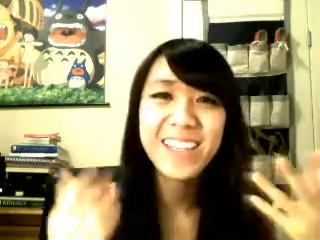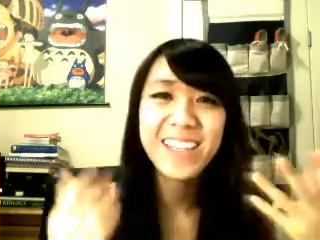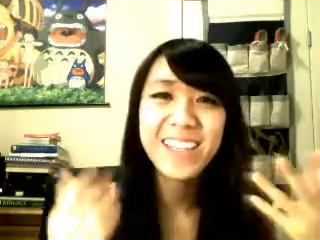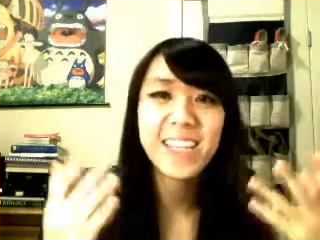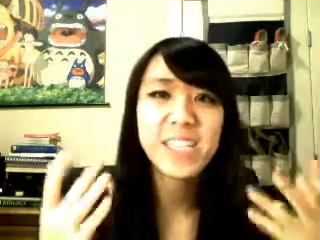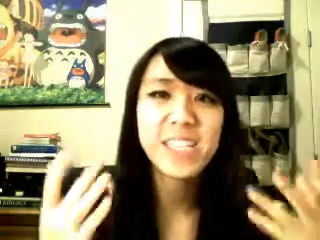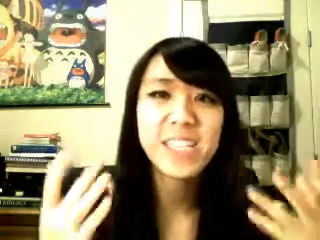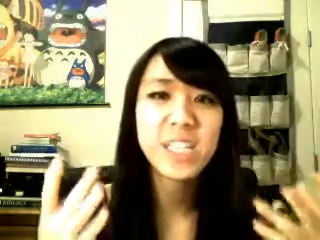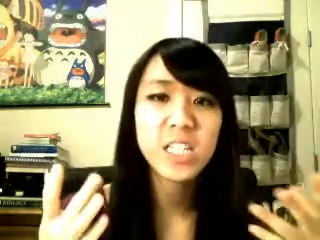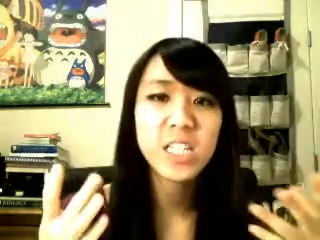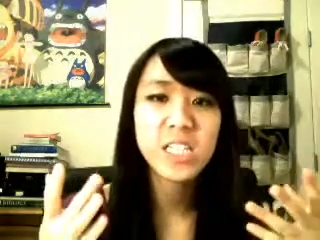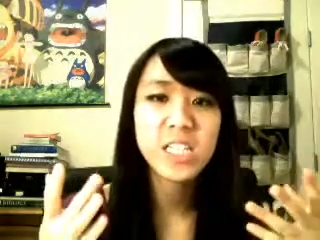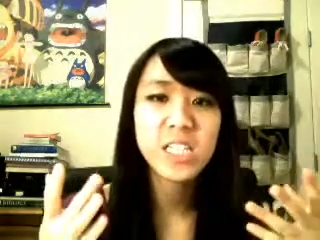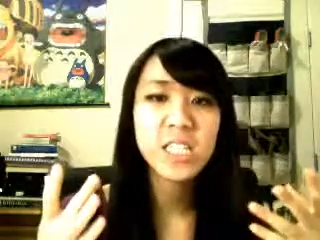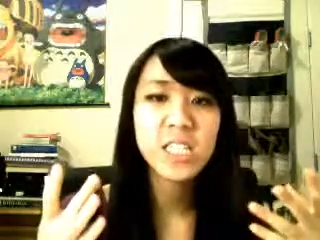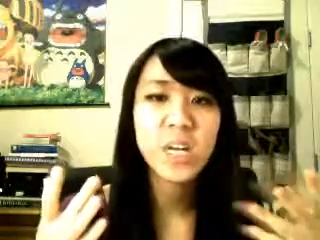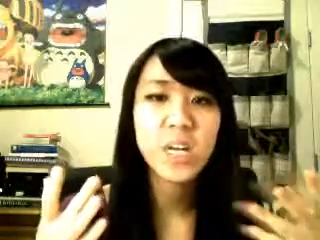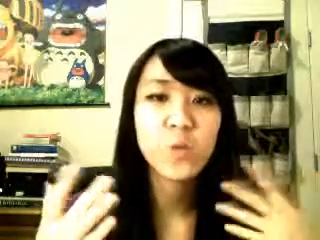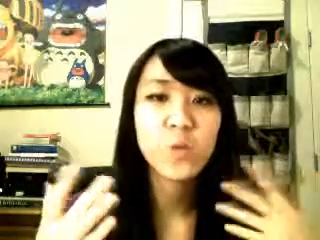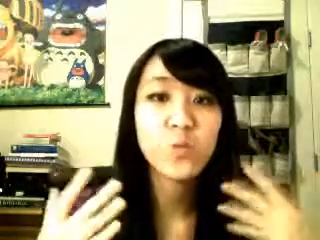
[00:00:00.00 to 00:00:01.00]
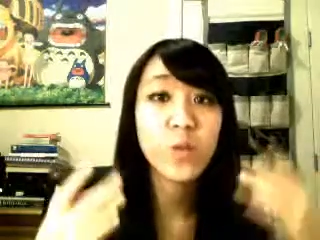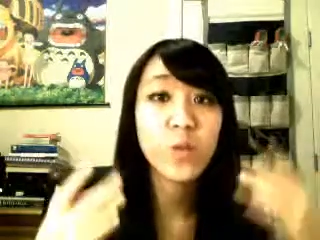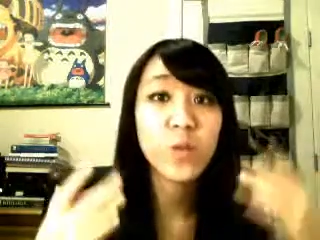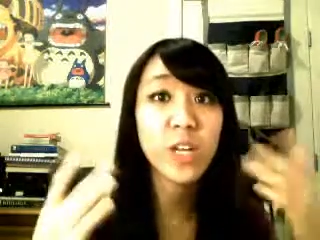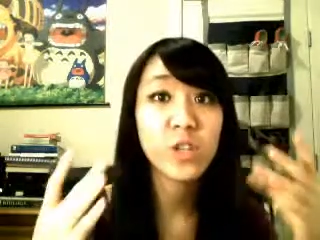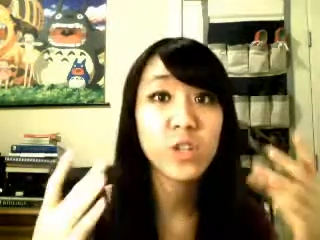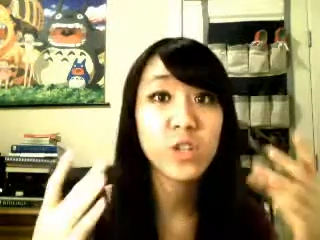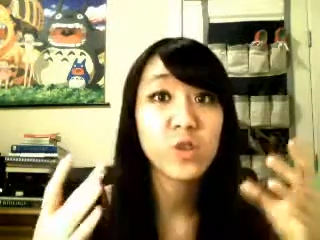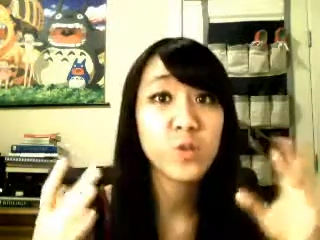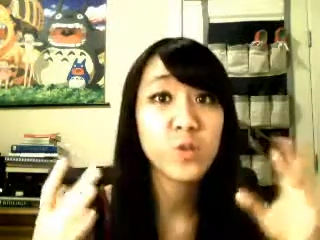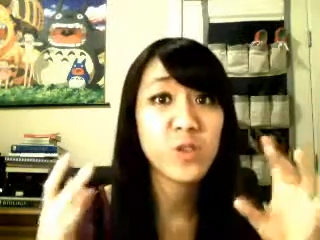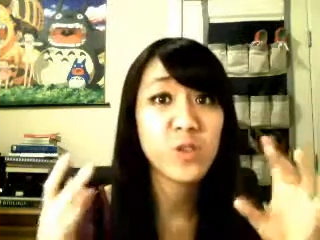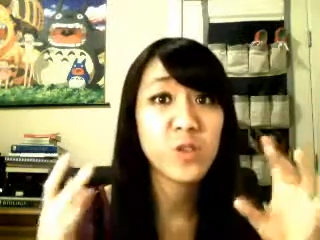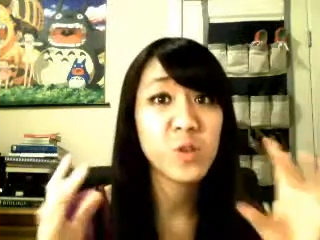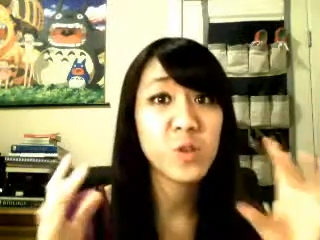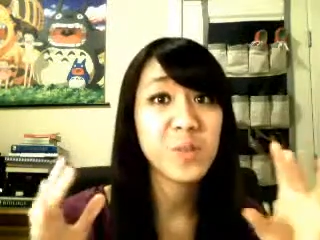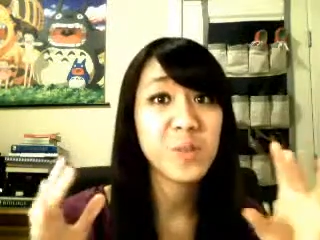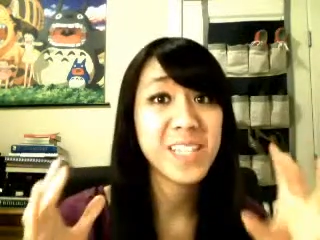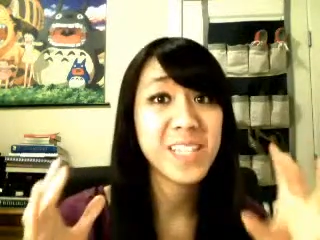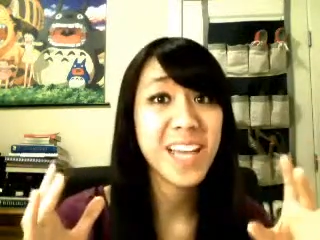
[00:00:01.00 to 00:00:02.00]
And then I start to sound way too
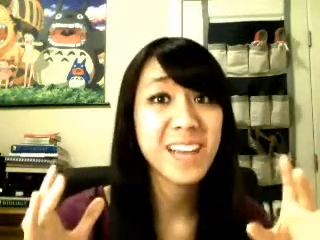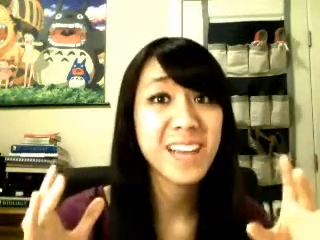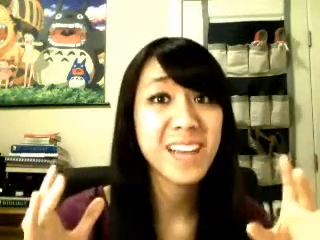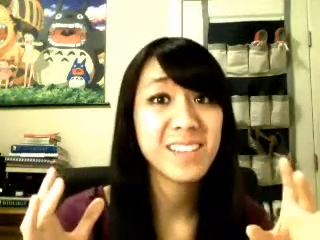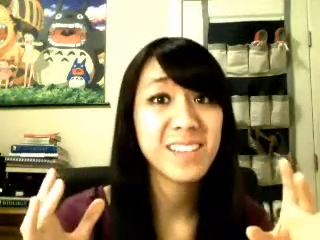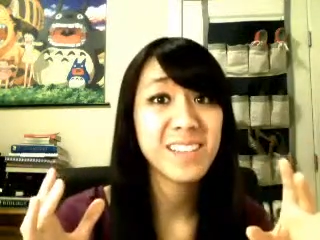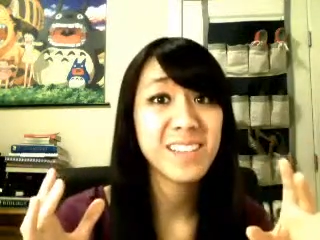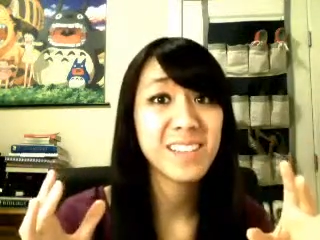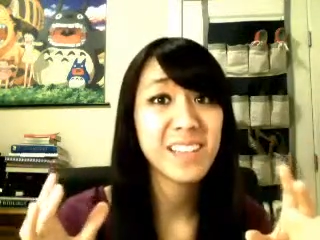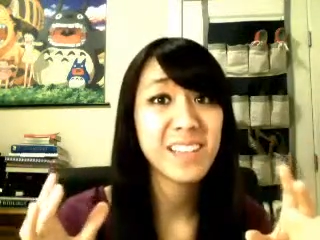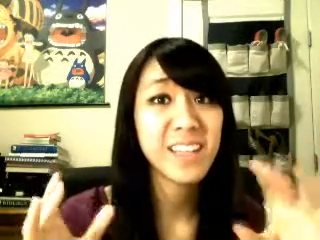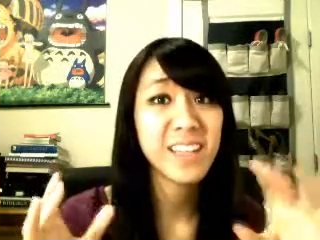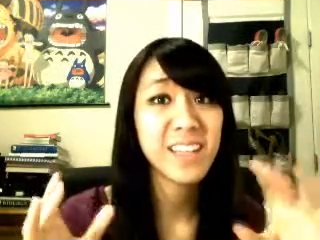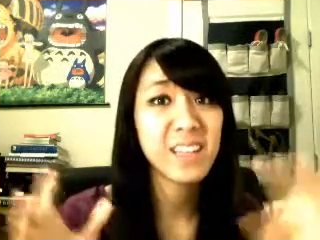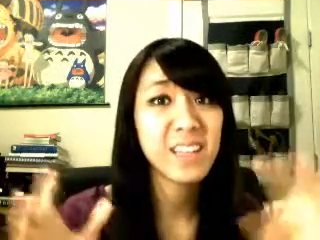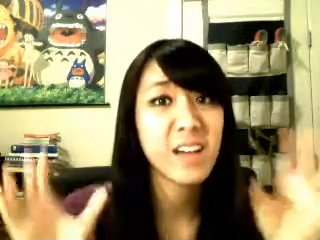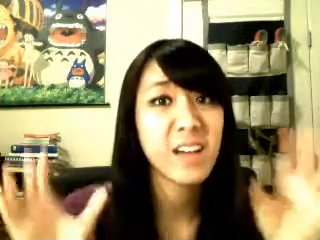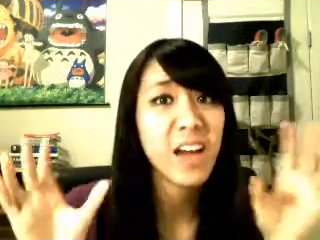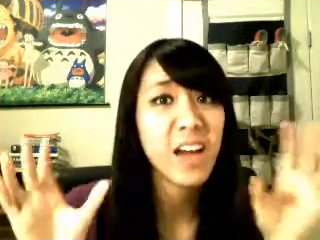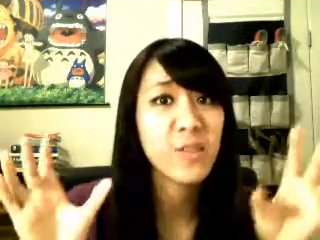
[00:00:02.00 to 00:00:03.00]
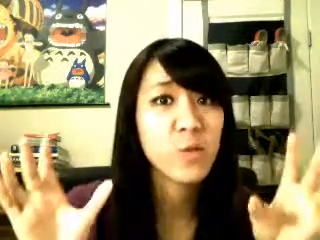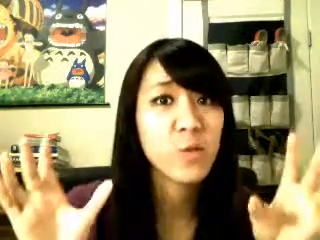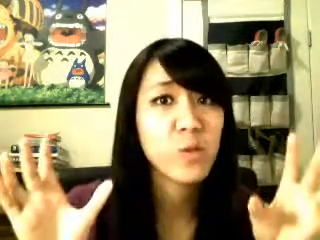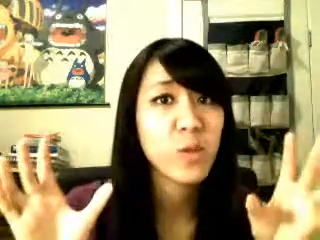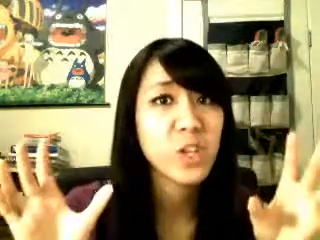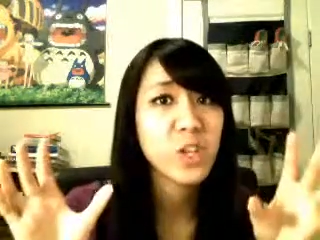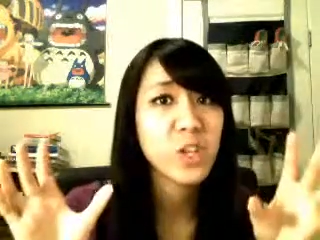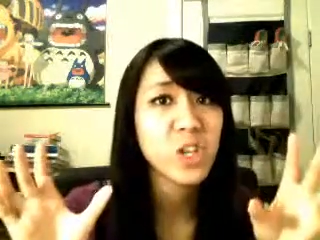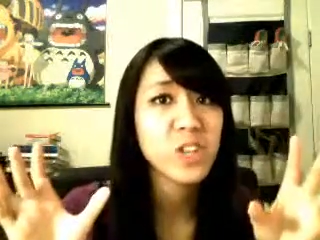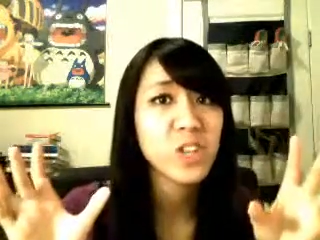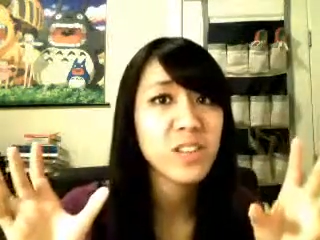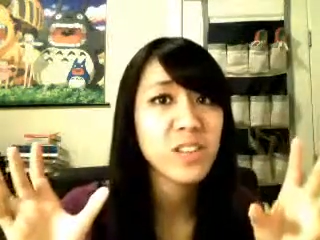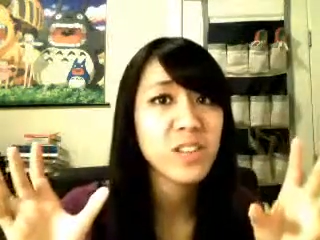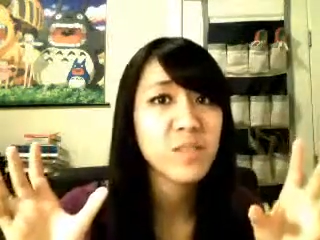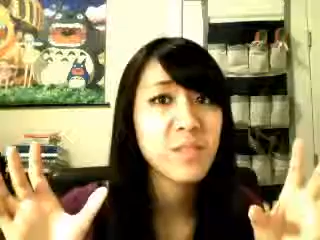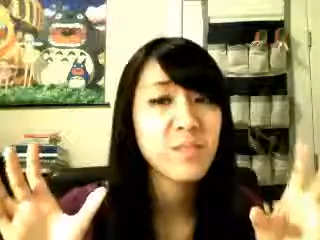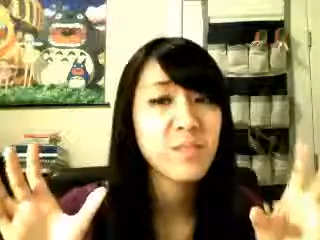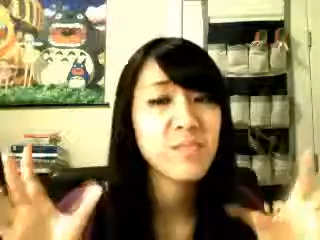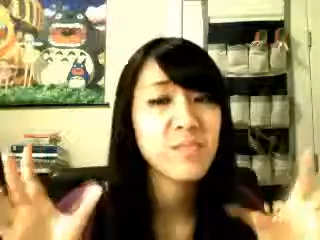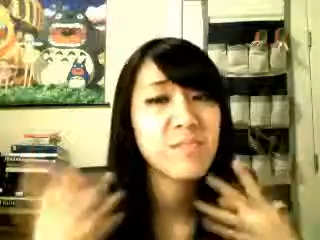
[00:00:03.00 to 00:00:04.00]
enthusiastic, like, I have a crush
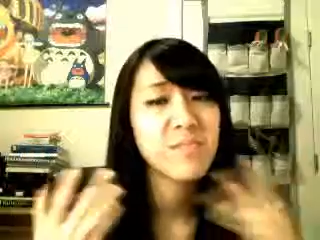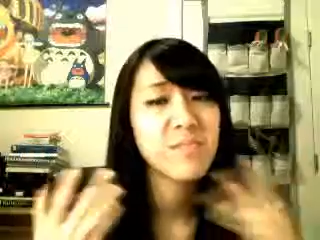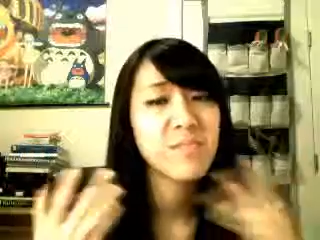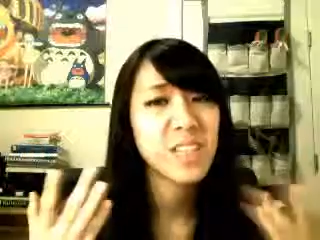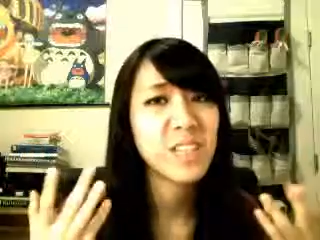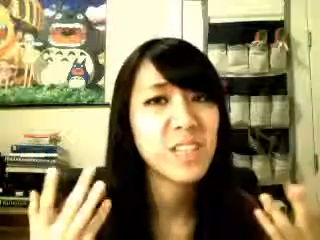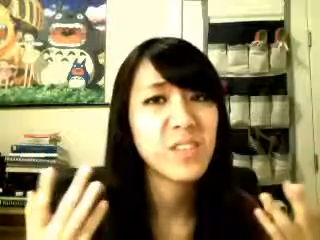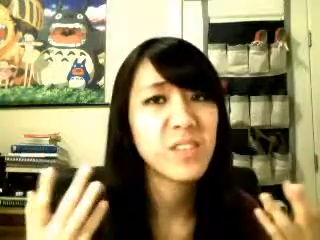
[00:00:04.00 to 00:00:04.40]
on them,